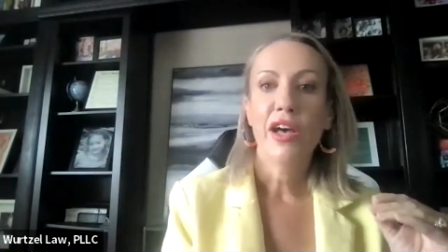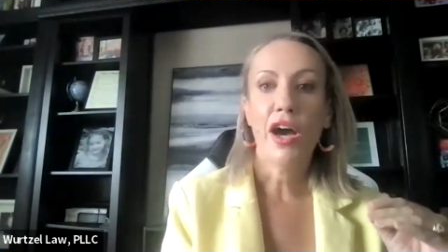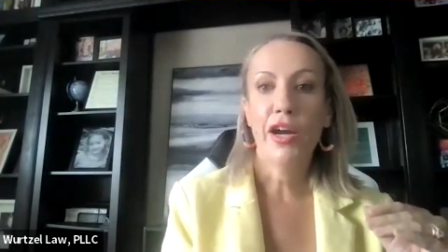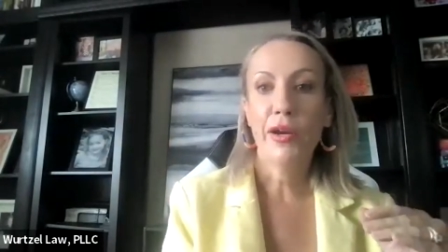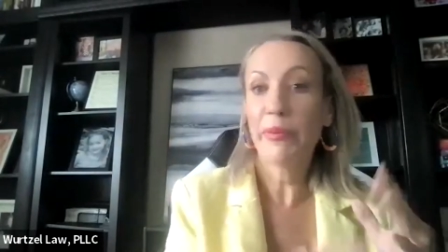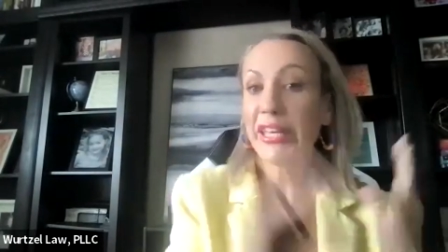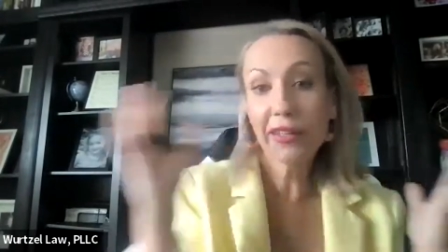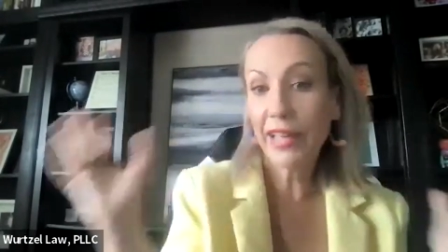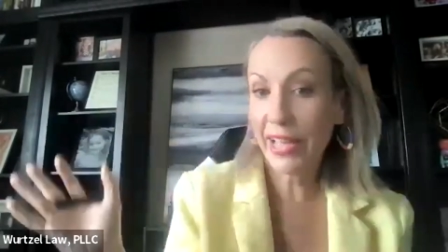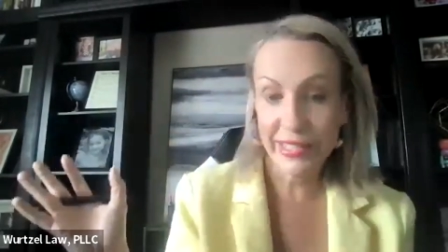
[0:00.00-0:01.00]
Our appeal
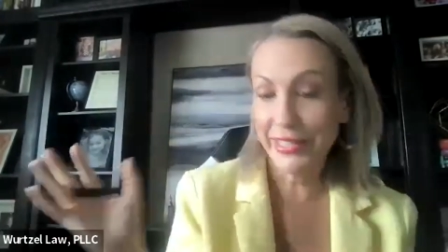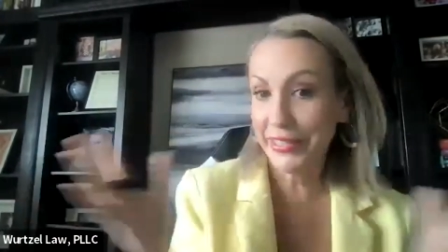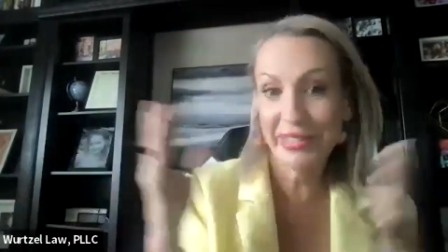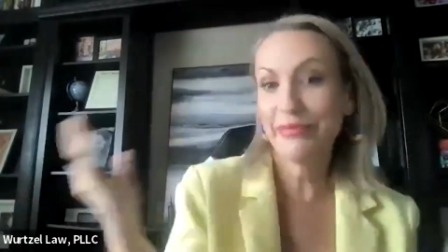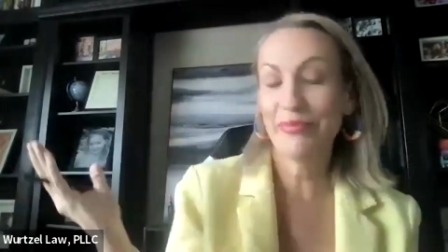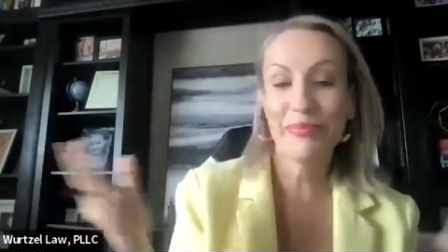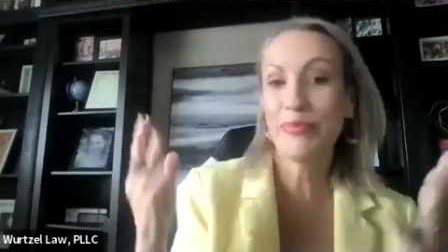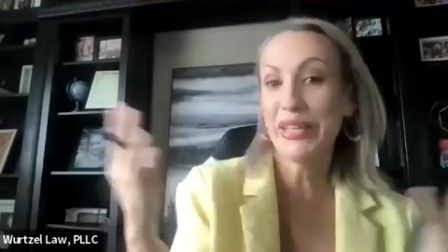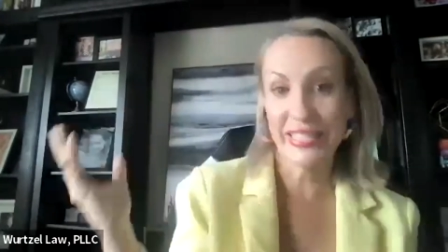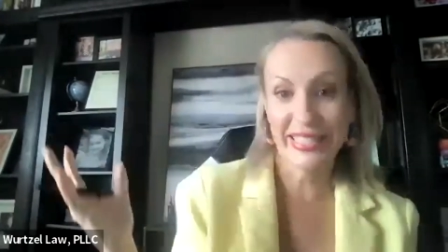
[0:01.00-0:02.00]
hasn't
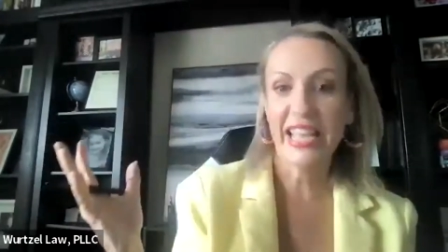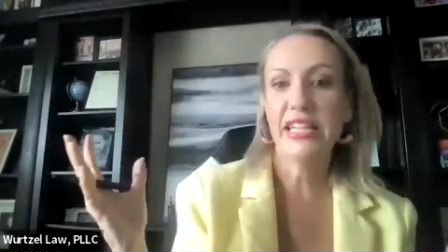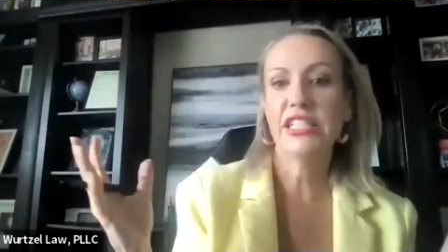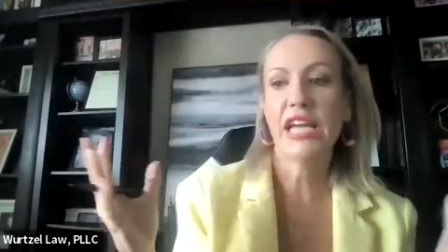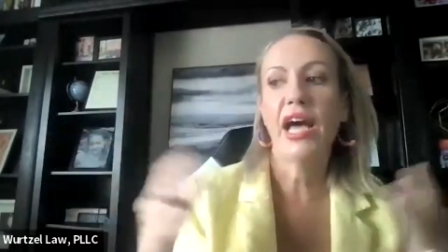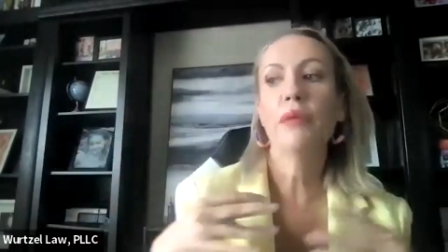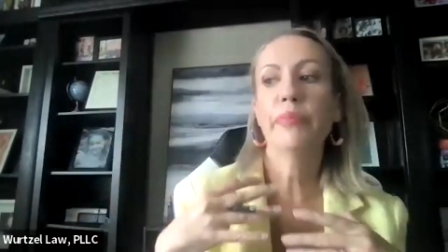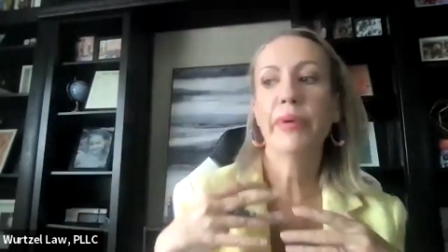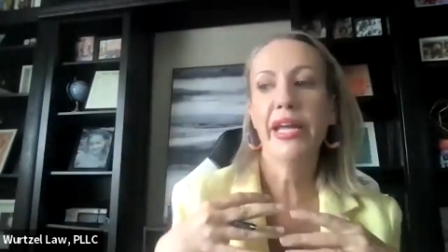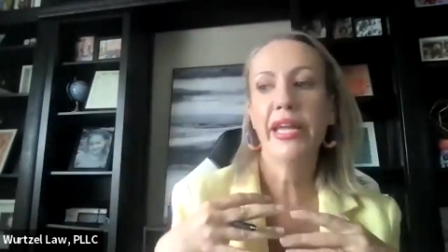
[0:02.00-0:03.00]
been decided yet,
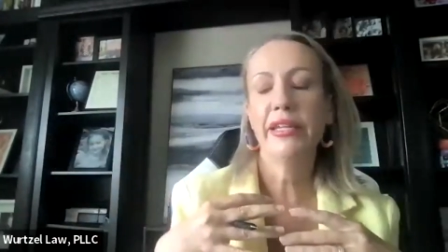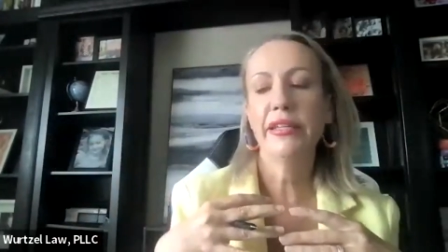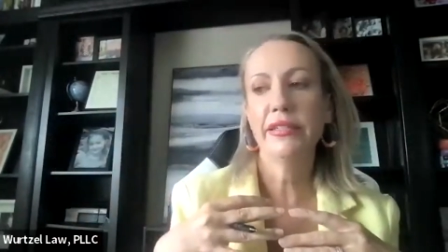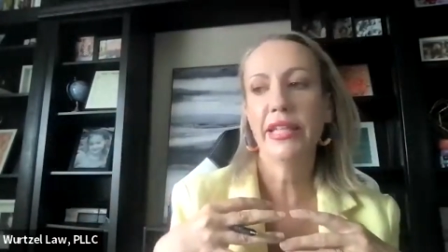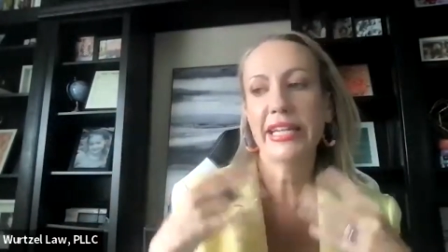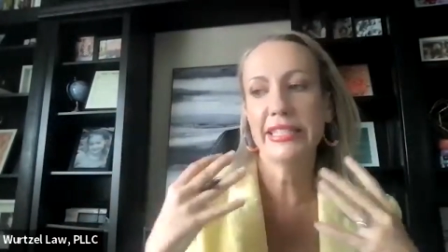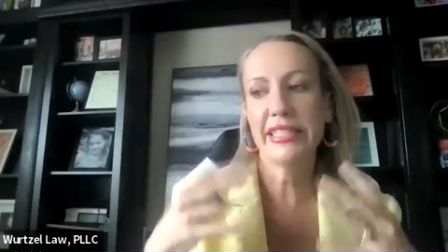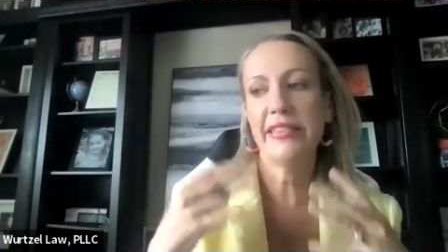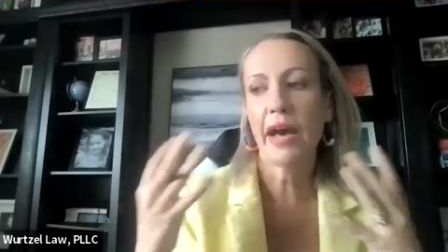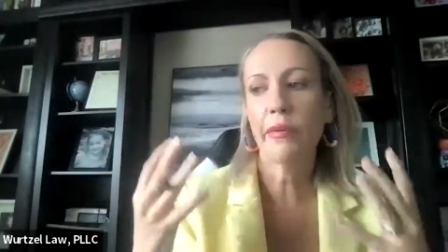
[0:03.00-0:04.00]
but like I
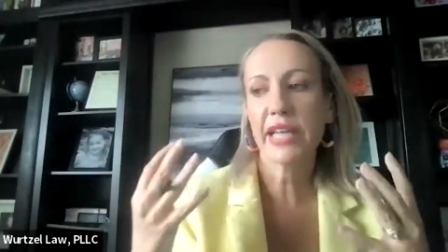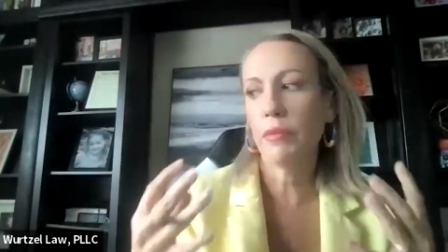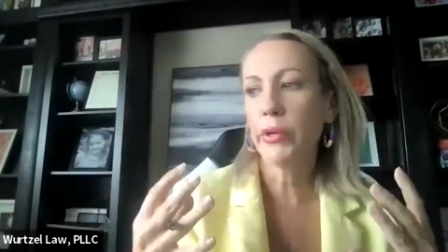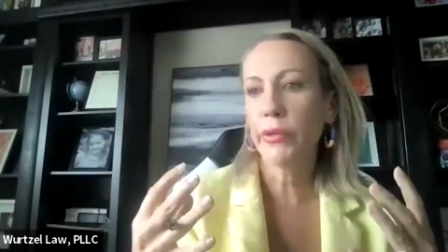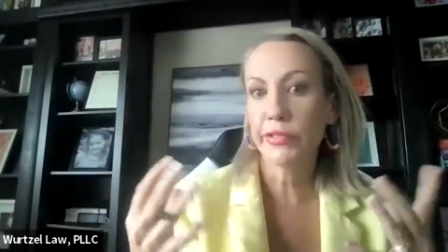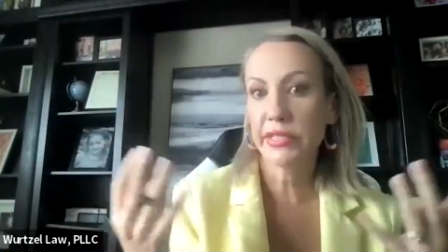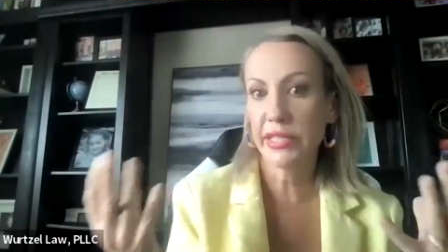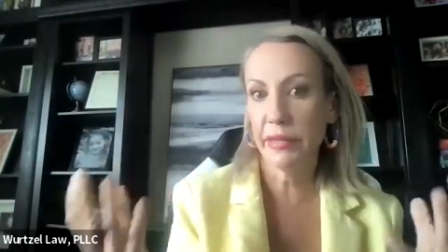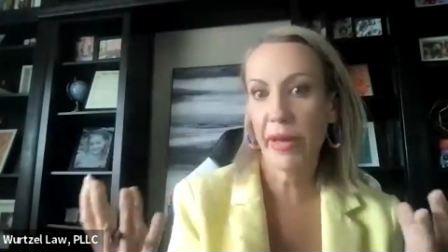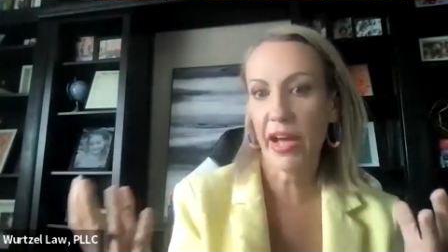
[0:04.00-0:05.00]
said, that was the
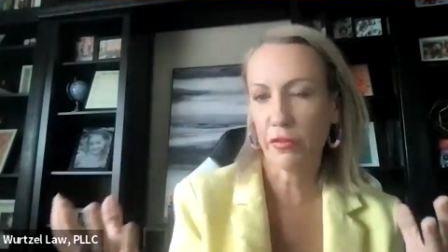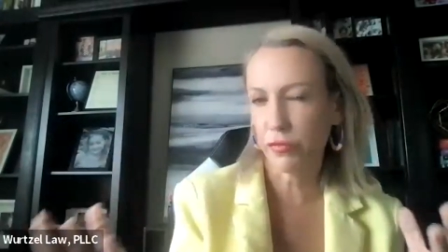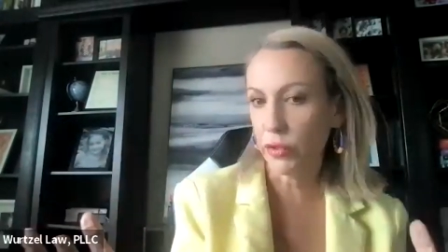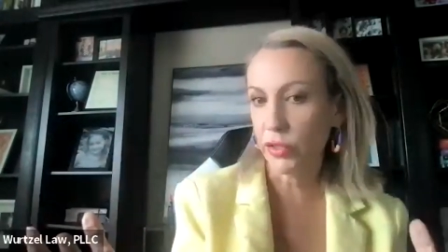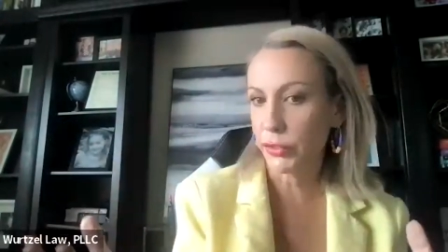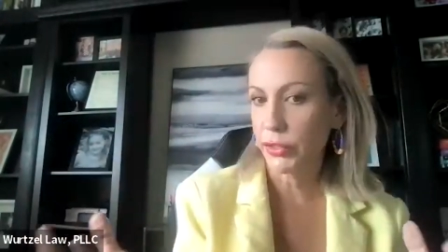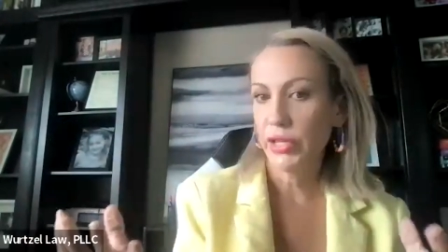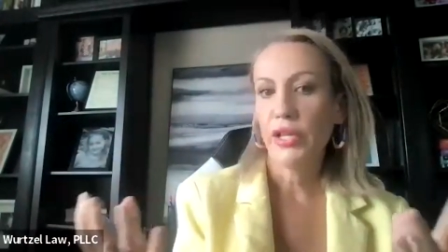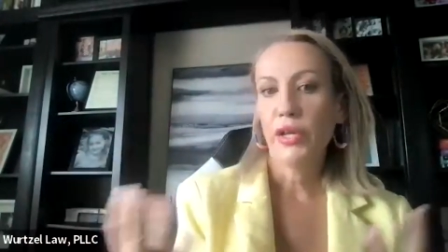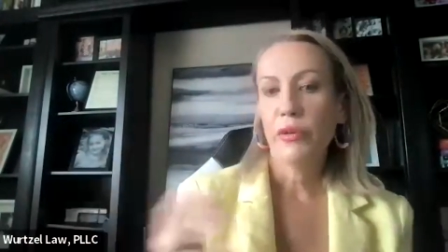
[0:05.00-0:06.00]
most impactful
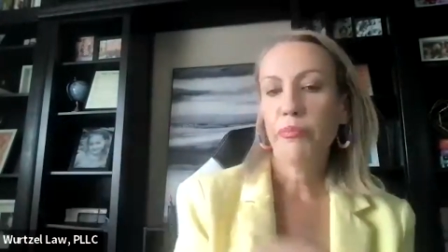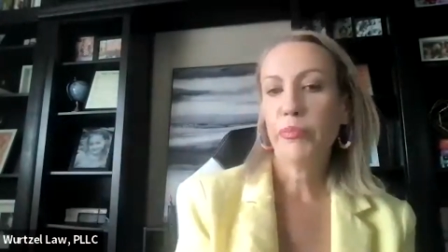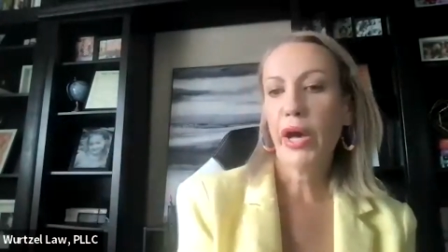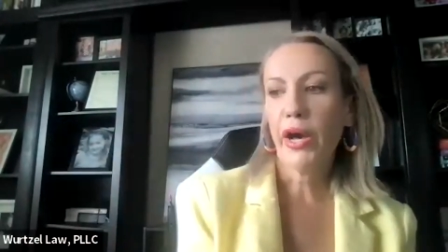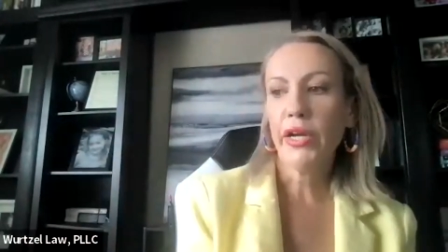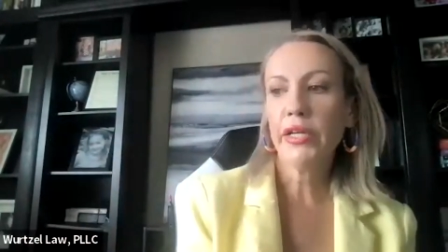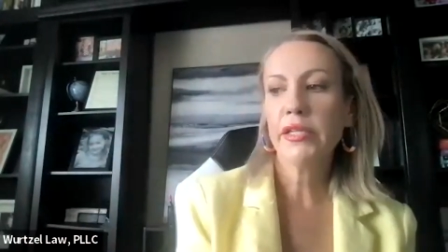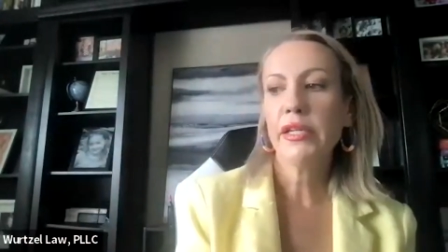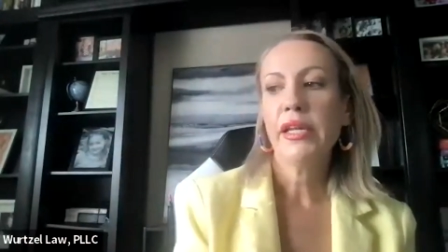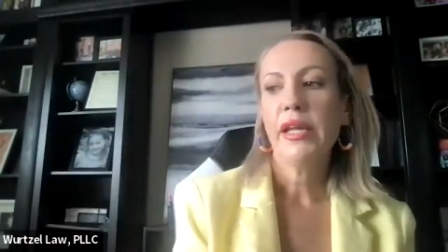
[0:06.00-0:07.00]
part,